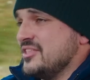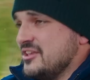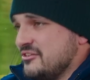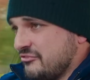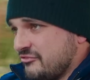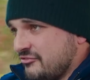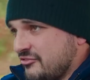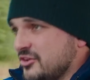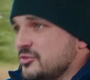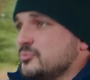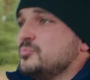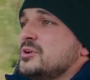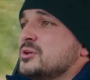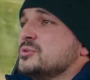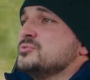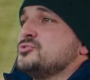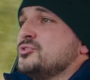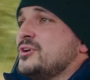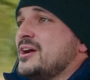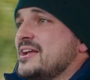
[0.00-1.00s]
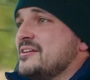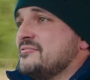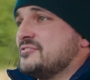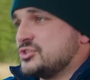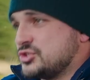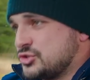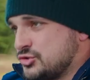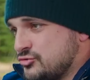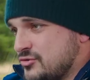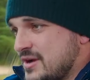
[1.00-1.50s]
the front-wheel drive
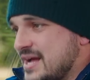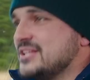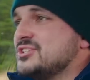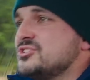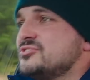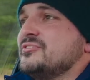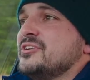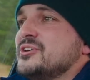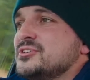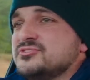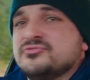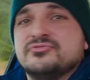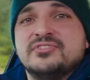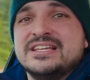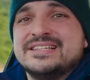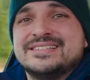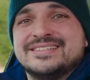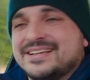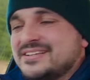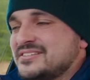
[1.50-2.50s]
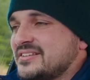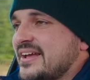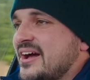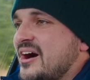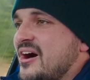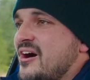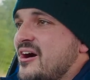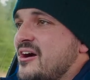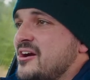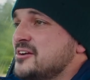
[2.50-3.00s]
transverse V6
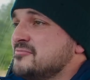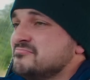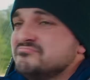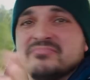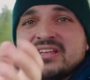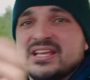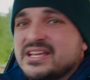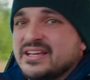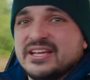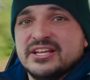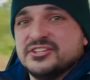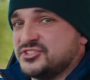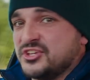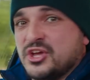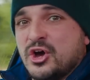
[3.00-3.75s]
car is